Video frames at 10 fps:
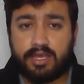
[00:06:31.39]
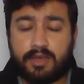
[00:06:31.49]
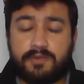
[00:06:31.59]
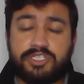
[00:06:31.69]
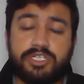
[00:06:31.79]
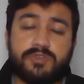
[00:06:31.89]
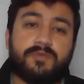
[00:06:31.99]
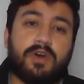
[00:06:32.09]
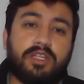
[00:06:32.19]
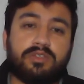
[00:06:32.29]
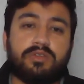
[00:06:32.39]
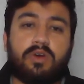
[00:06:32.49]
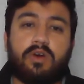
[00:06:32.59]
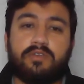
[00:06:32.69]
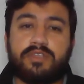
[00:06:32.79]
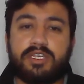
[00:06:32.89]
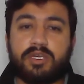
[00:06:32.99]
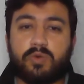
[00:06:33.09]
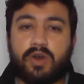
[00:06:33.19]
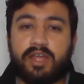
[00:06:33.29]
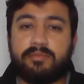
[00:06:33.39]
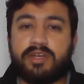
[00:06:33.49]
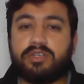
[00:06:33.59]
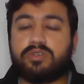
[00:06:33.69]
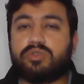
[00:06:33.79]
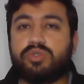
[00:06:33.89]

which is one of the requirements